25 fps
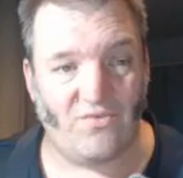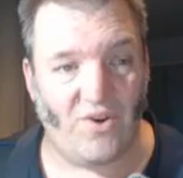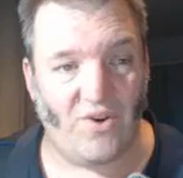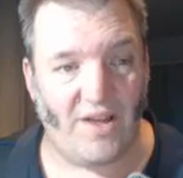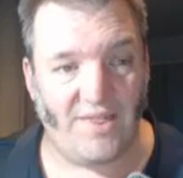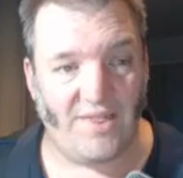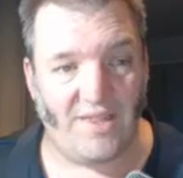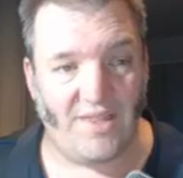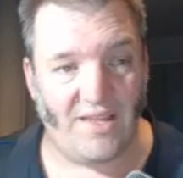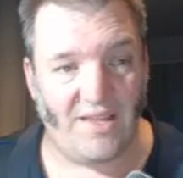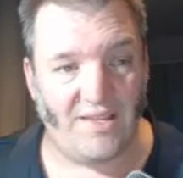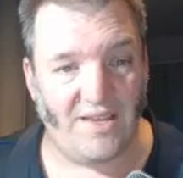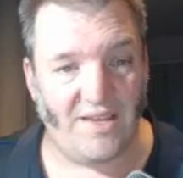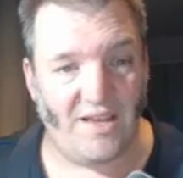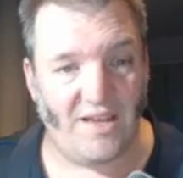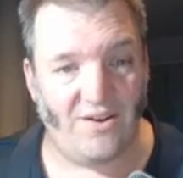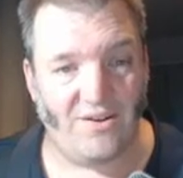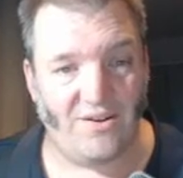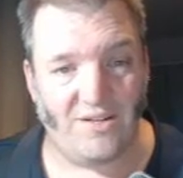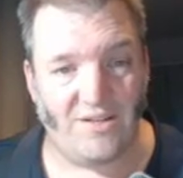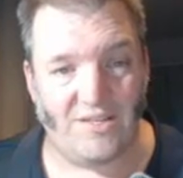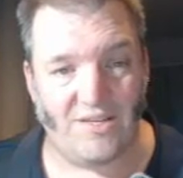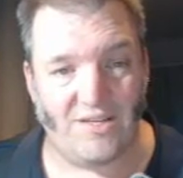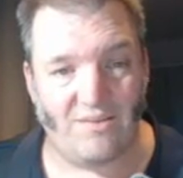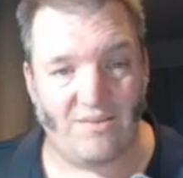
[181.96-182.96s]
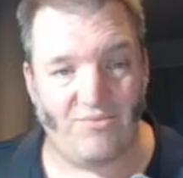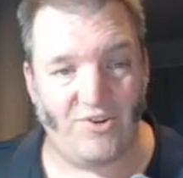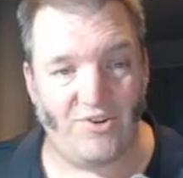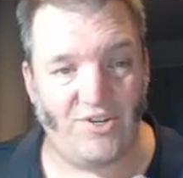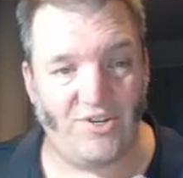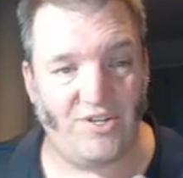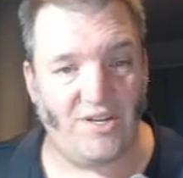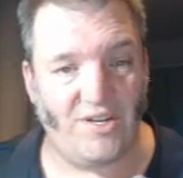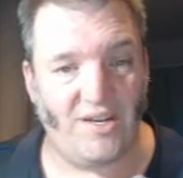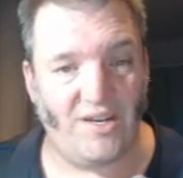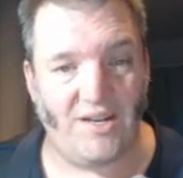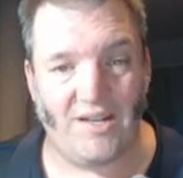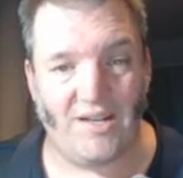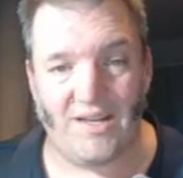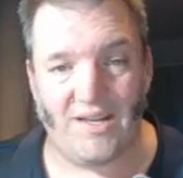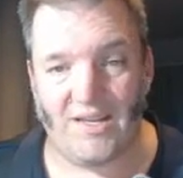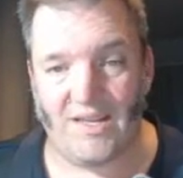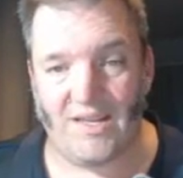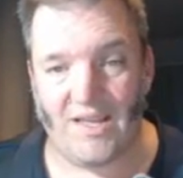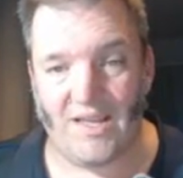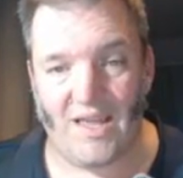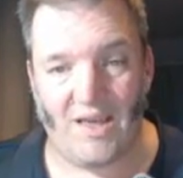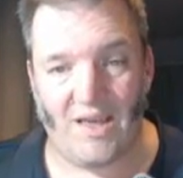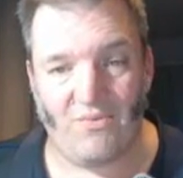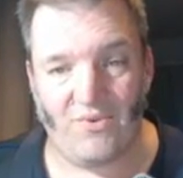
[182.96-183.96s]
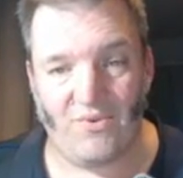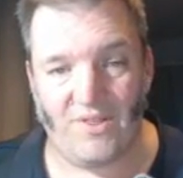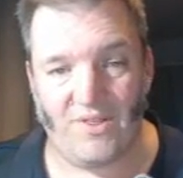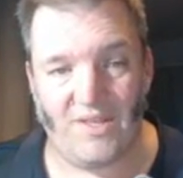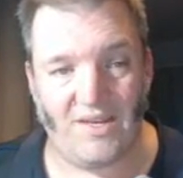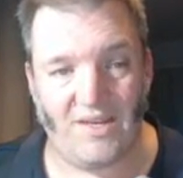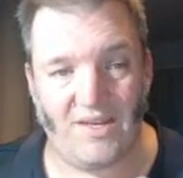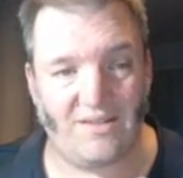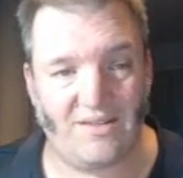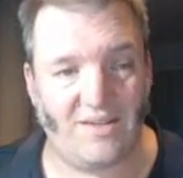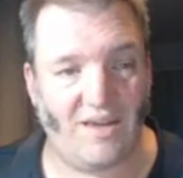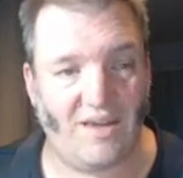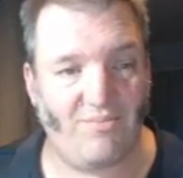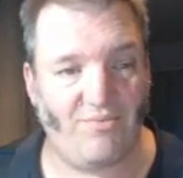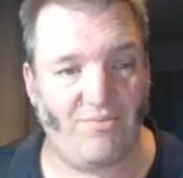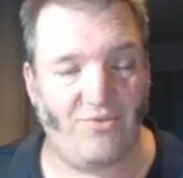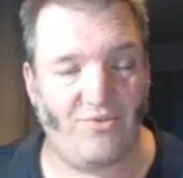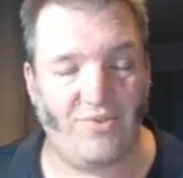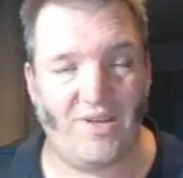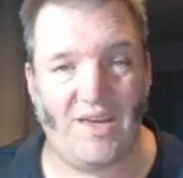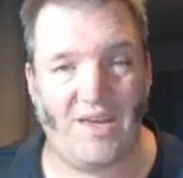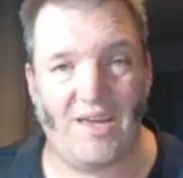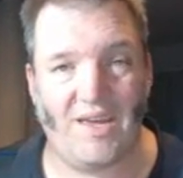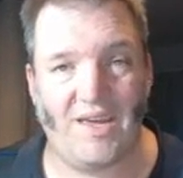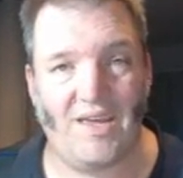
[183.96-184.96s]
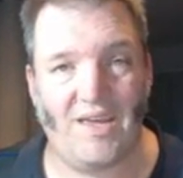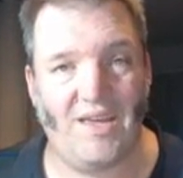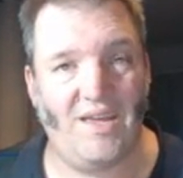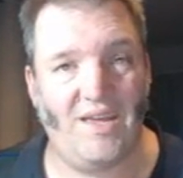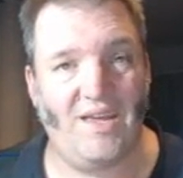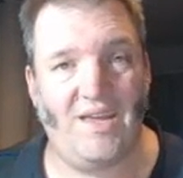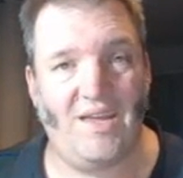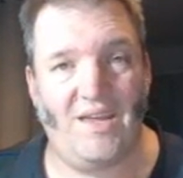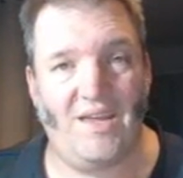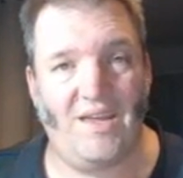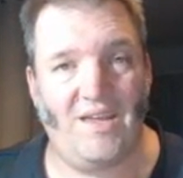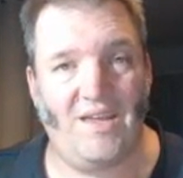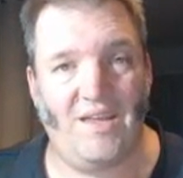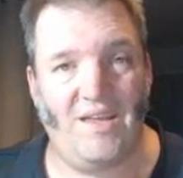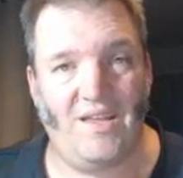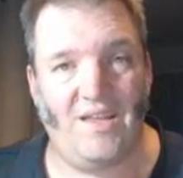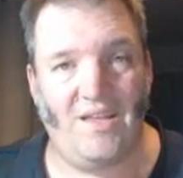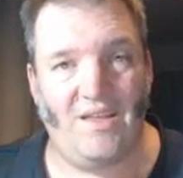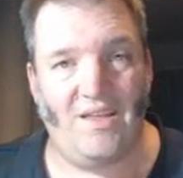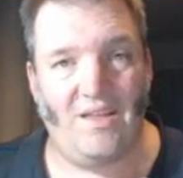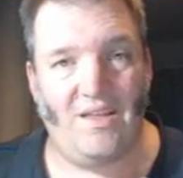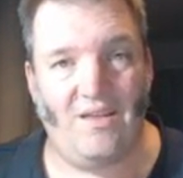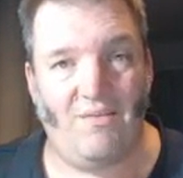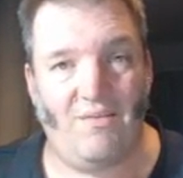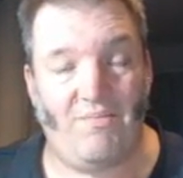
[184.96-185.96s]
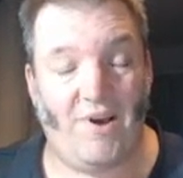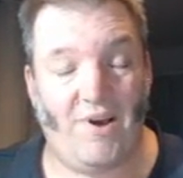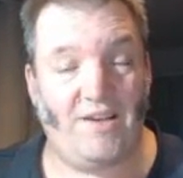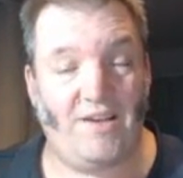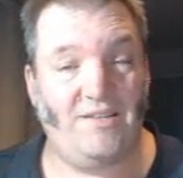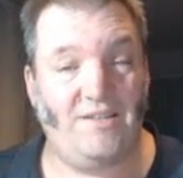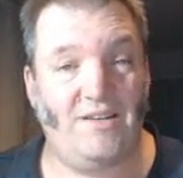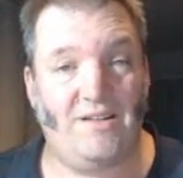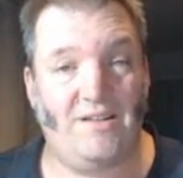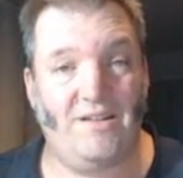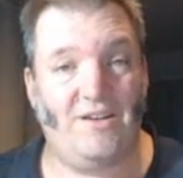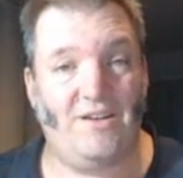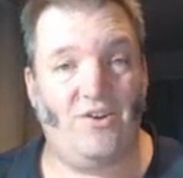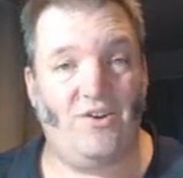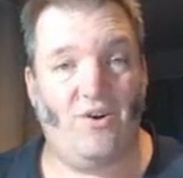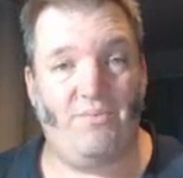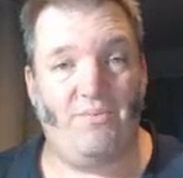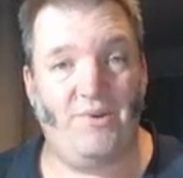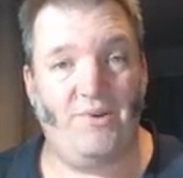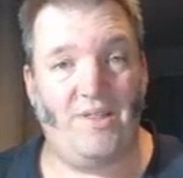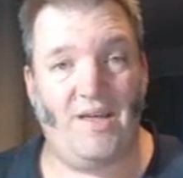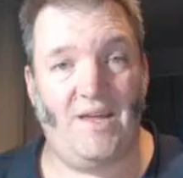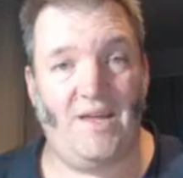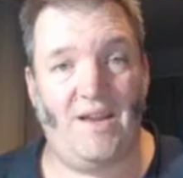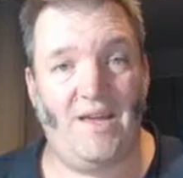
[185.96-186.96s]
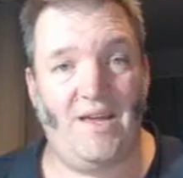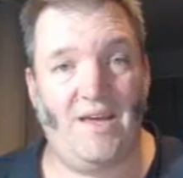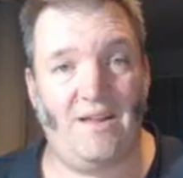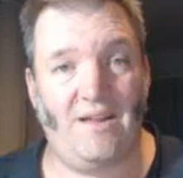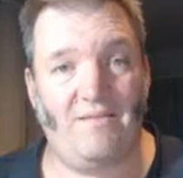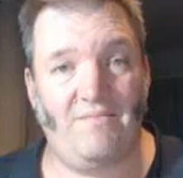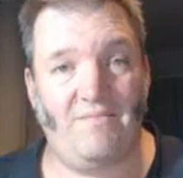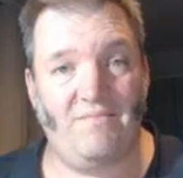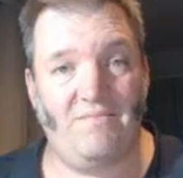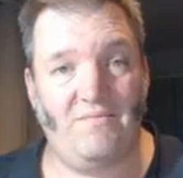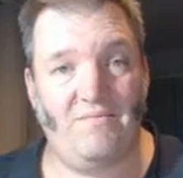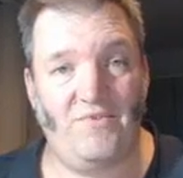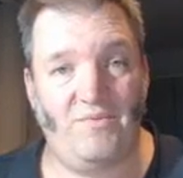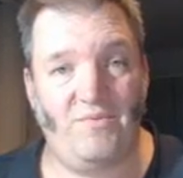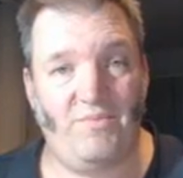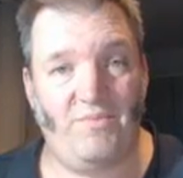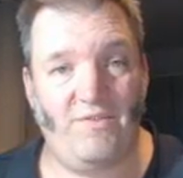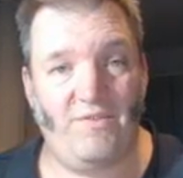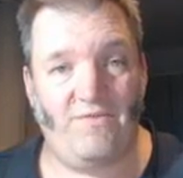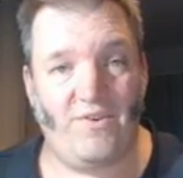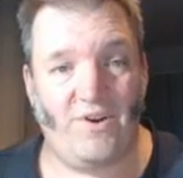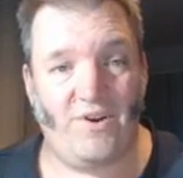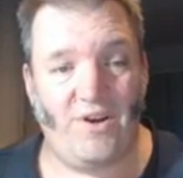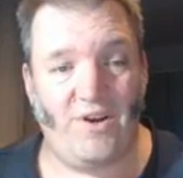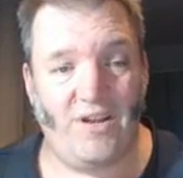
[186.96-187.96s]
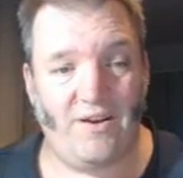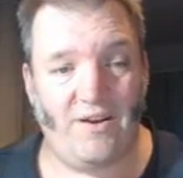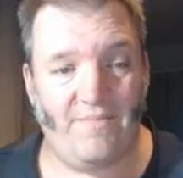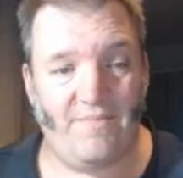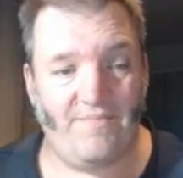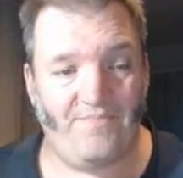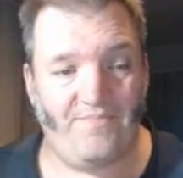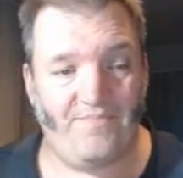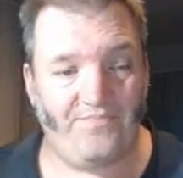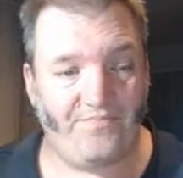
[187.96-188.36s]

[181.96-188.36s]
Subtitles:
write that down on your summary sheet with the example there. You basically copy that out. You'd be fine.